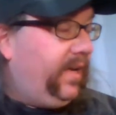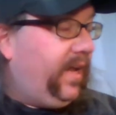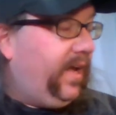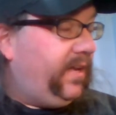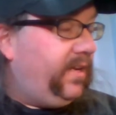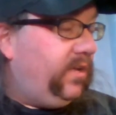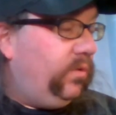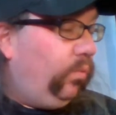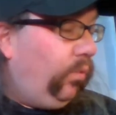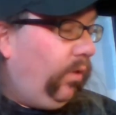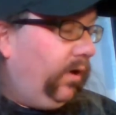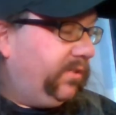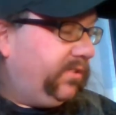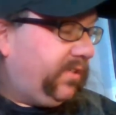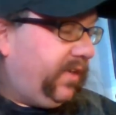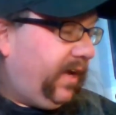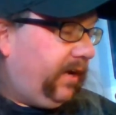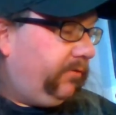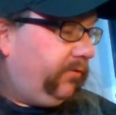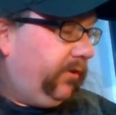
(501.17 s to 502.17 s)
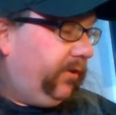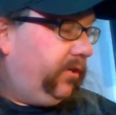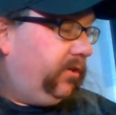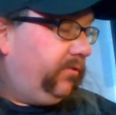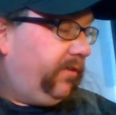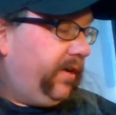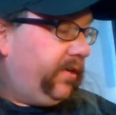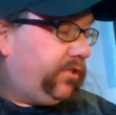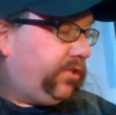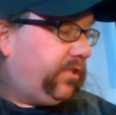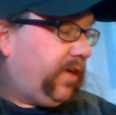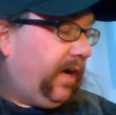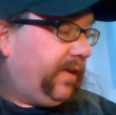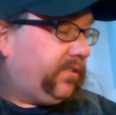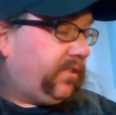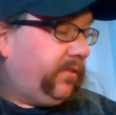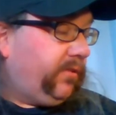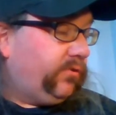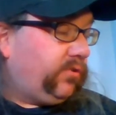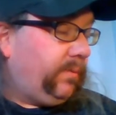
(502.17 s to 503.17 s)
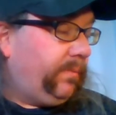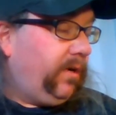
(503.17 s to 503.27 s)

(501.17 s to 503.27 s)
91s that had really great shots on those.